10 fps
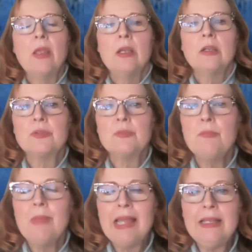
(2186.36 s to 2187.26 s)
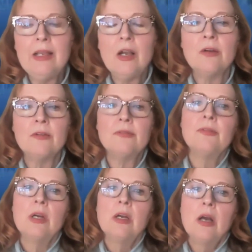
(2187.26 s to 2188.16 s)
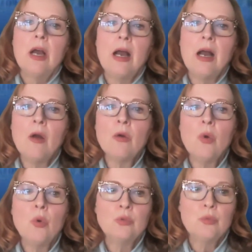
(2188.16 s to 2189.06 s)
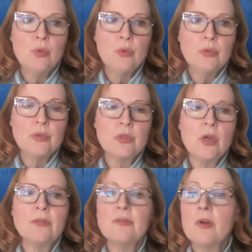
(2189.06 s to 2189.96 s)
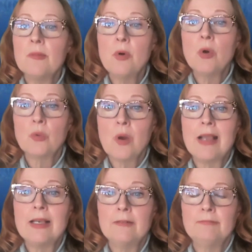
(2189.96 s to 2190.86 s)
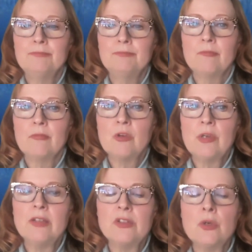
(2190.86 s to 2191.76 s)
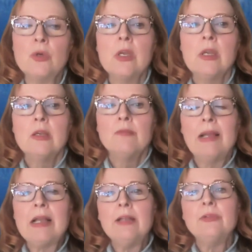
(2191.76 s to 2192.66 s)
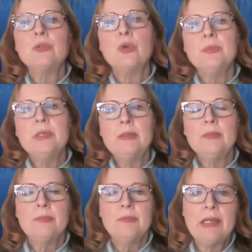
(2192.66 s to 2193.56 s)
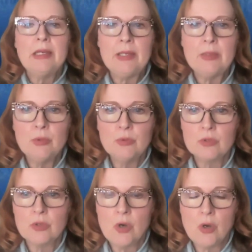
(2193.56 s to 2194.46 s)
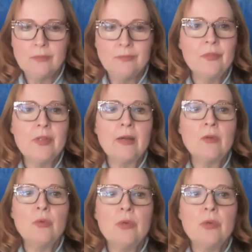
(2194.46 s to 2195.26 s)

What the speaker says: Because many of our old wounds are from Orion. Okay, so my guides told me many, many moons ago that